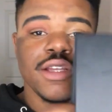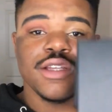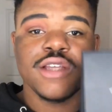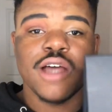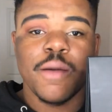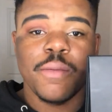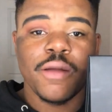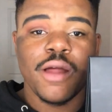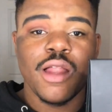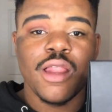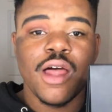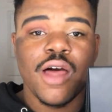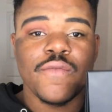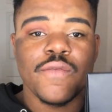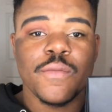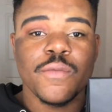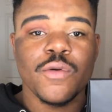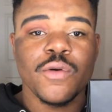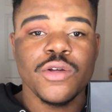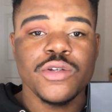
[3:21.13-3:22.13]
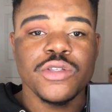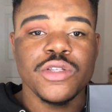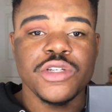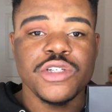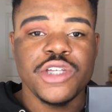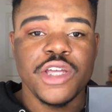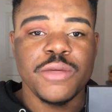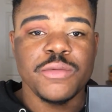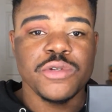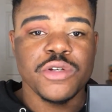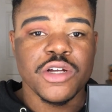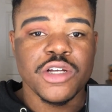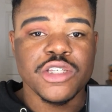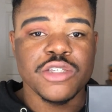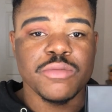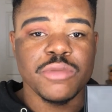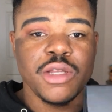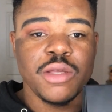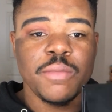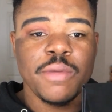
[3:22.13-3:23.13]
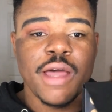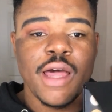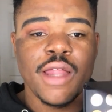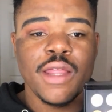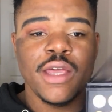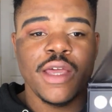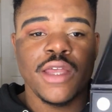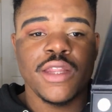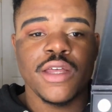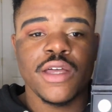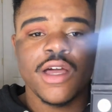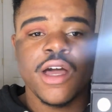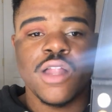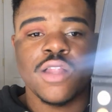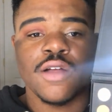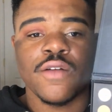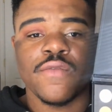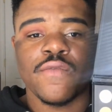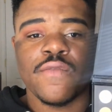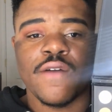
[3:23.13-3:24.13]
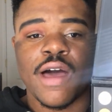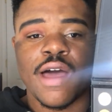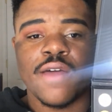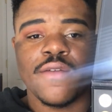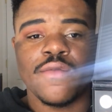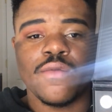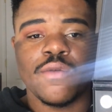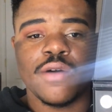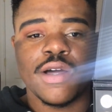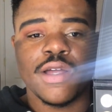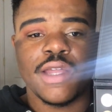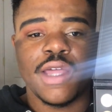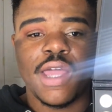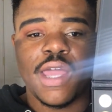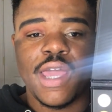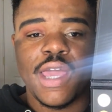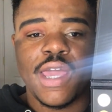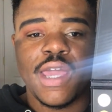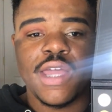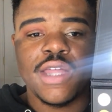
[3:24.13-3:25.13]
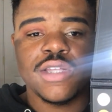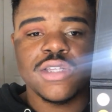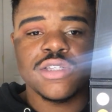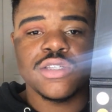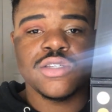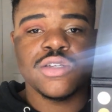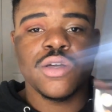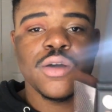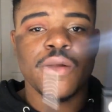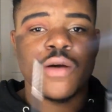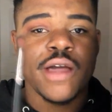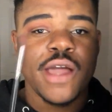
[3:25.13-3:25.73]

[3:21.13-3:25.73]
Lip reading: to top it all off, I'm going to the James Charles Mini Palette in the color 518 to go